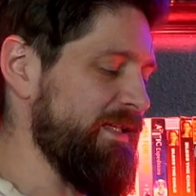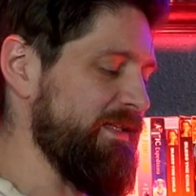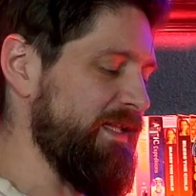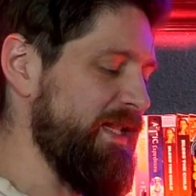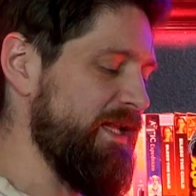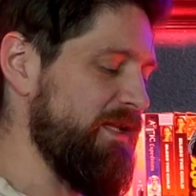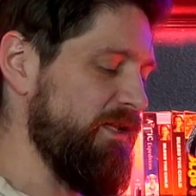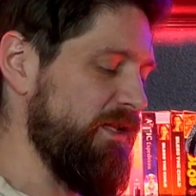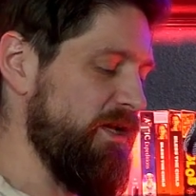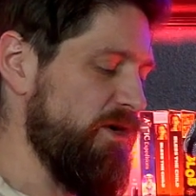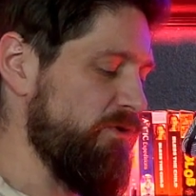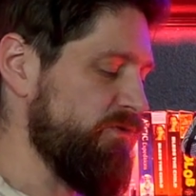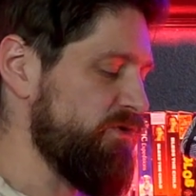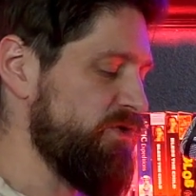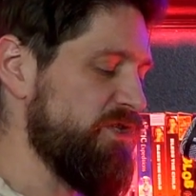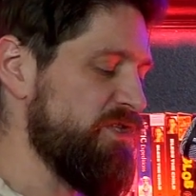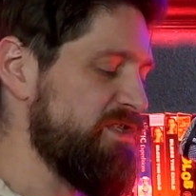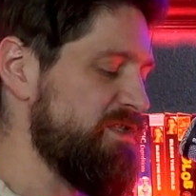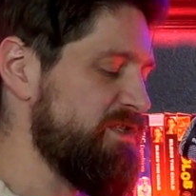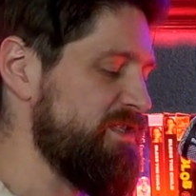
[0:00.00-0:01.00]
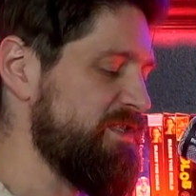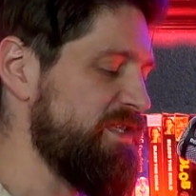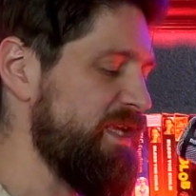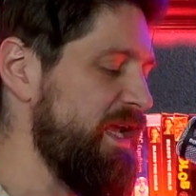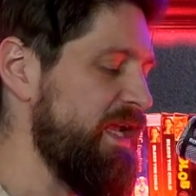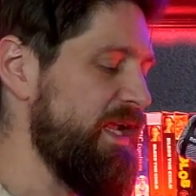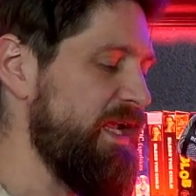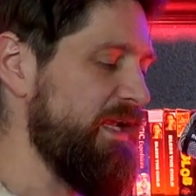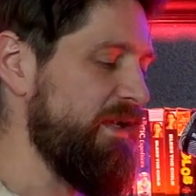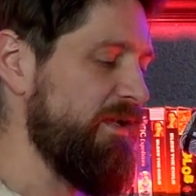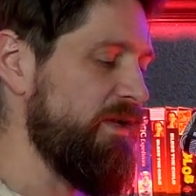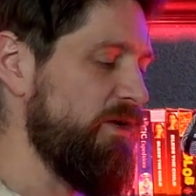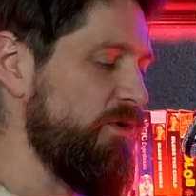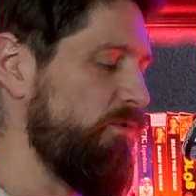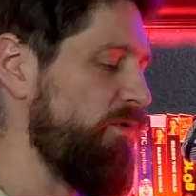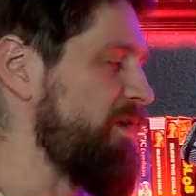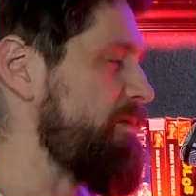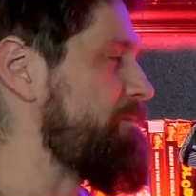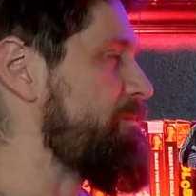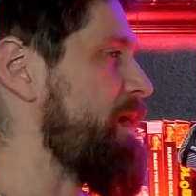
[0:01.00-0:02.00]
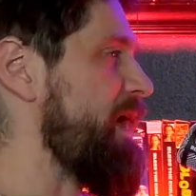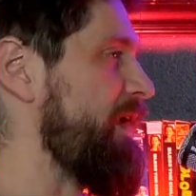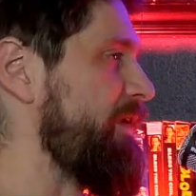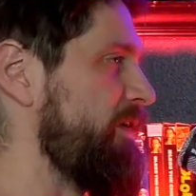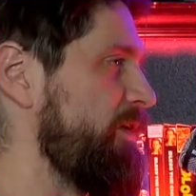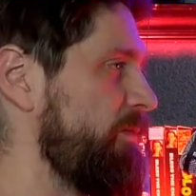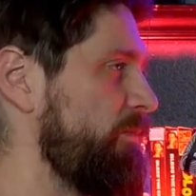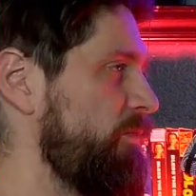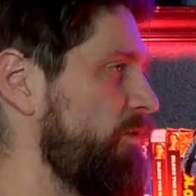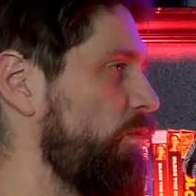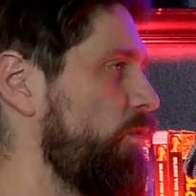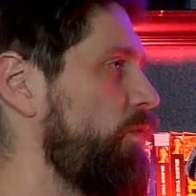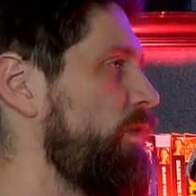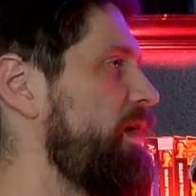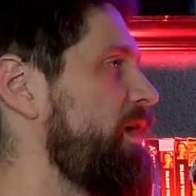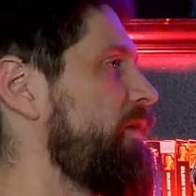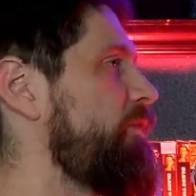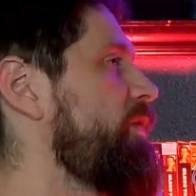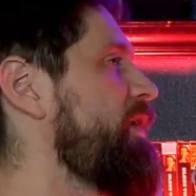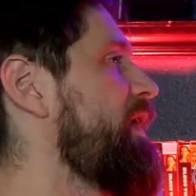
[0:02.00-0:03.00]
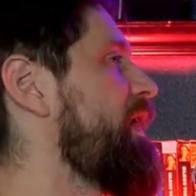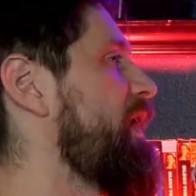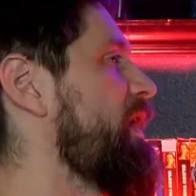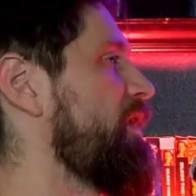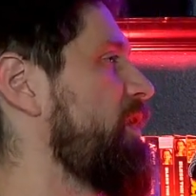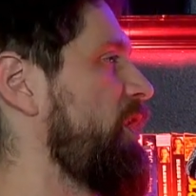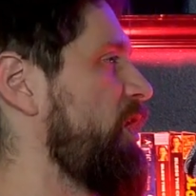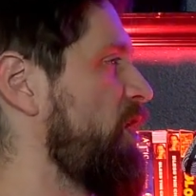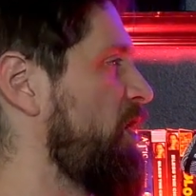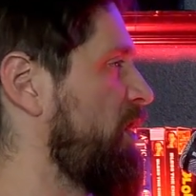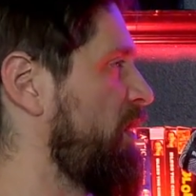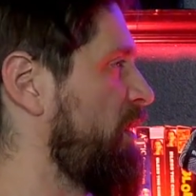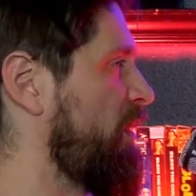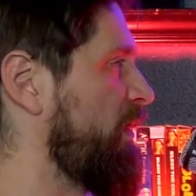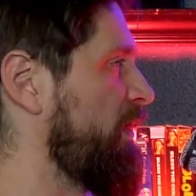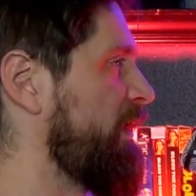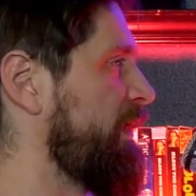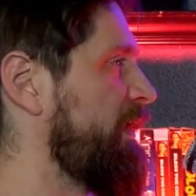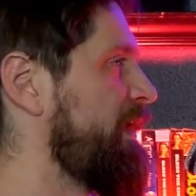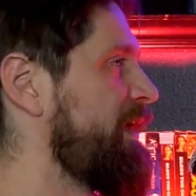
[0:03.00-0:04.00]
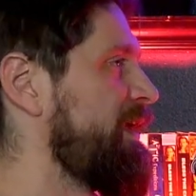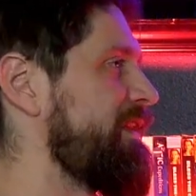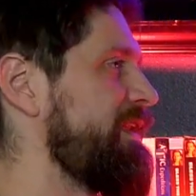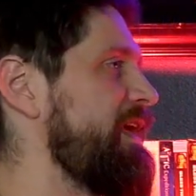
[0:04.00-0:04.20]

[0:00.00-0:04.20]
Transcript: And let alone just say we met them, we got along,